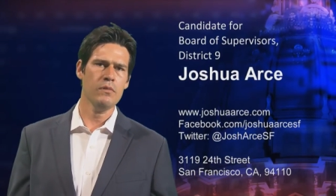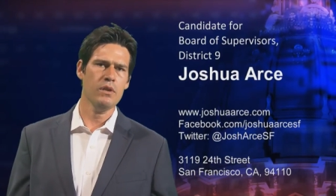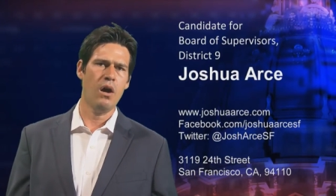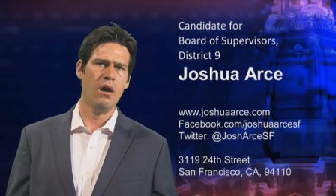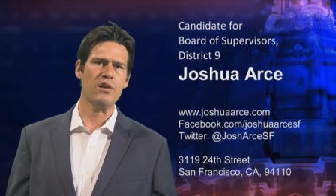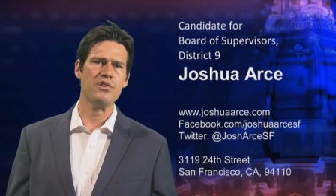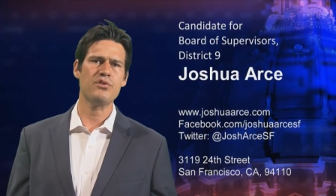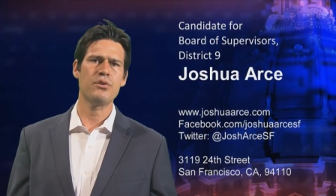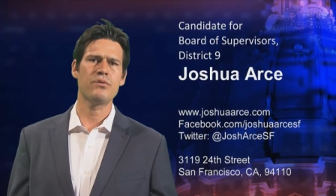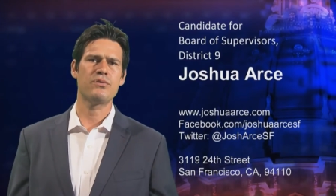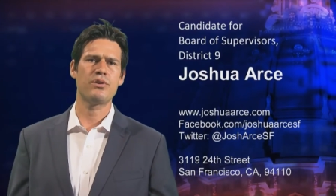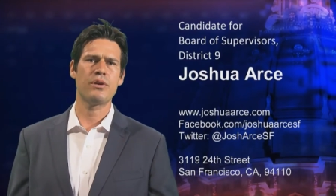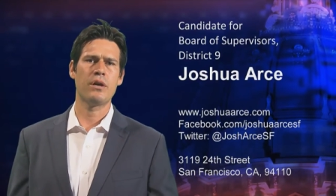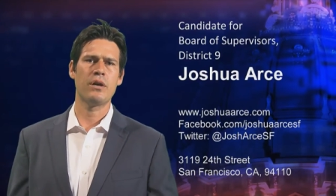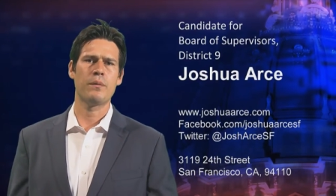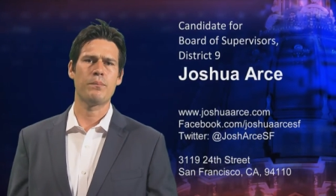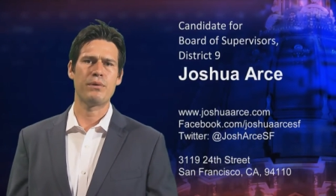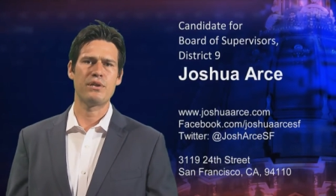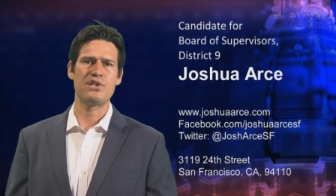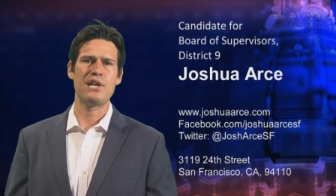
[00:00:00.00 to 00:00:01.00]
Also,
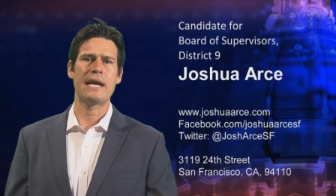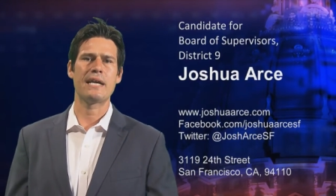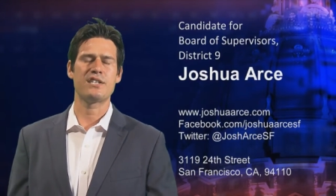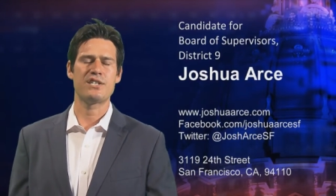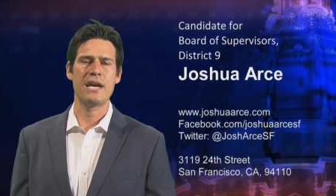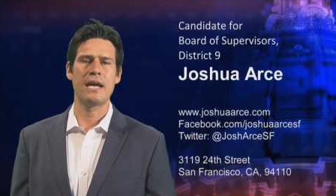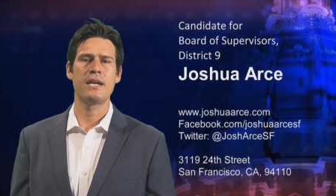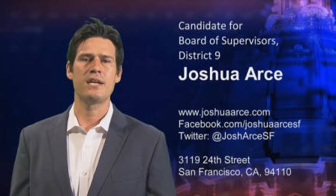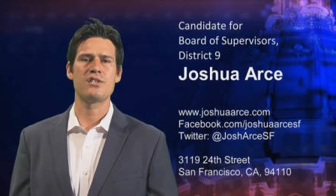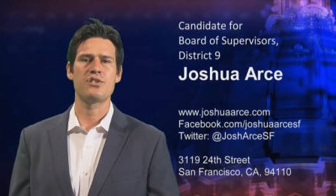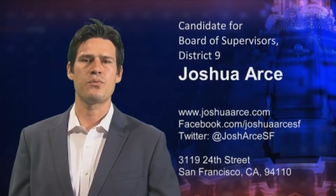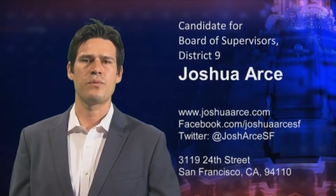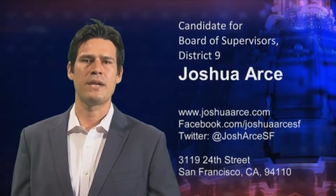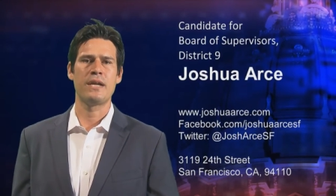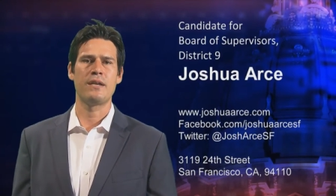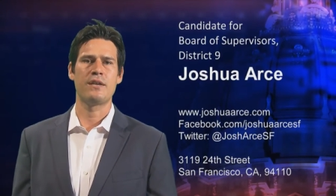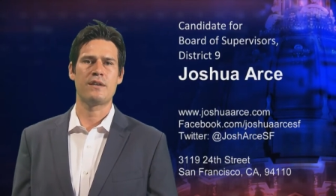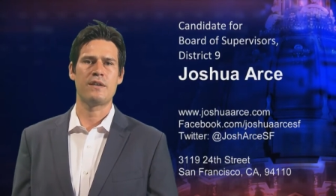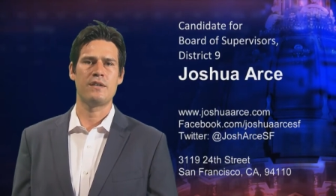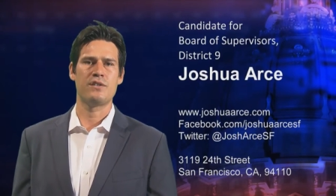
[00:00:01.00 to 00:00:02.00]
to protect tenants, we
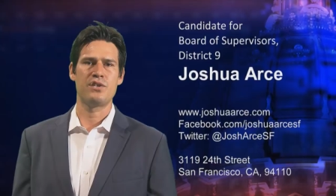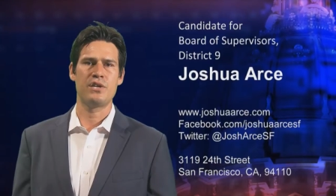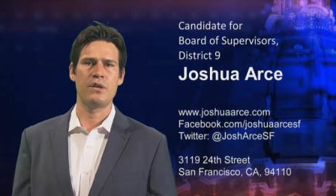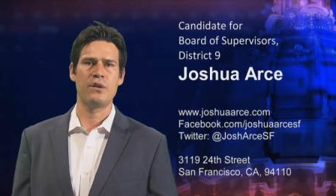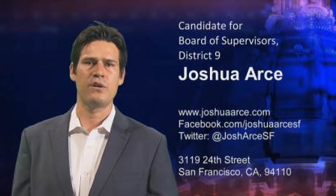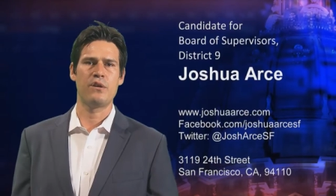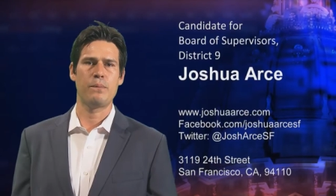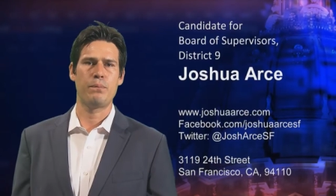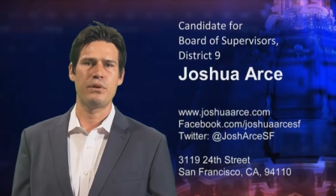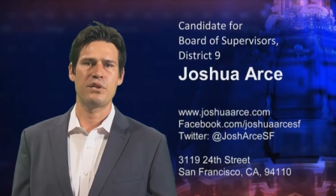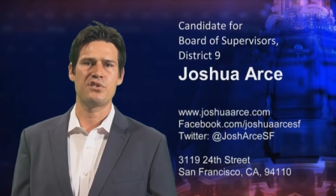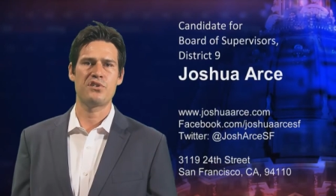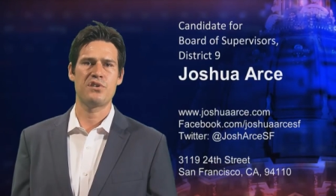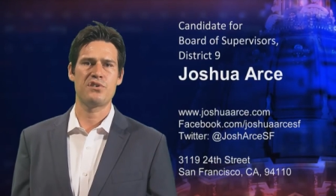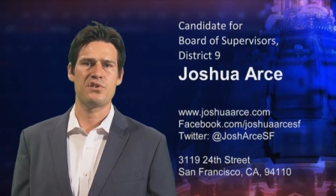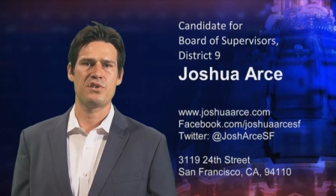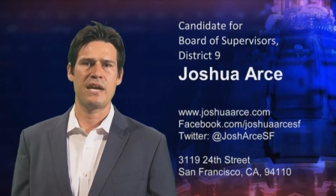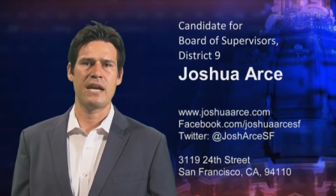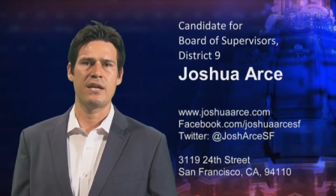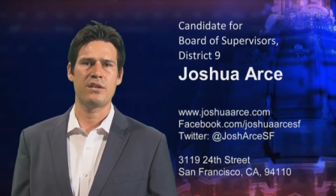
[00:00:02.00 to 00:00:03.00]
need to continue to push the
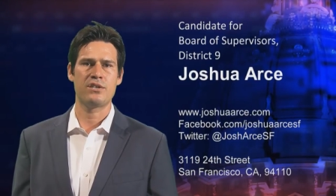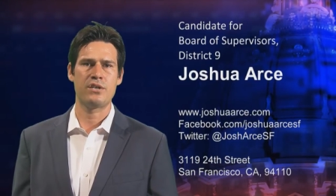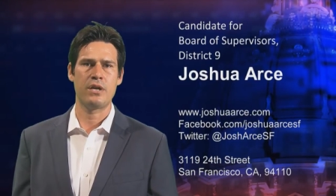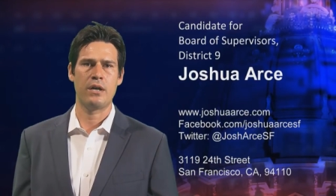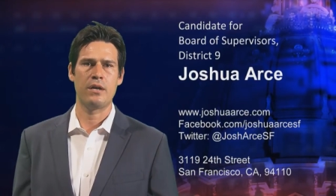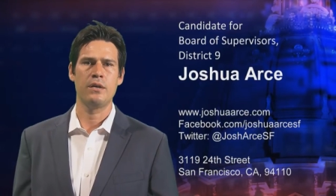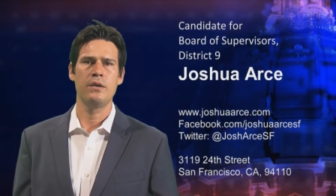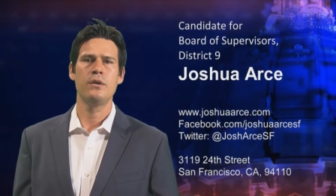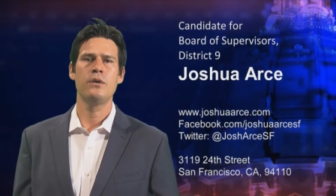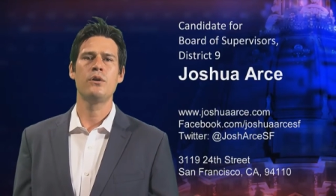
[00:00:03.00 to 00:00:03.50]
state to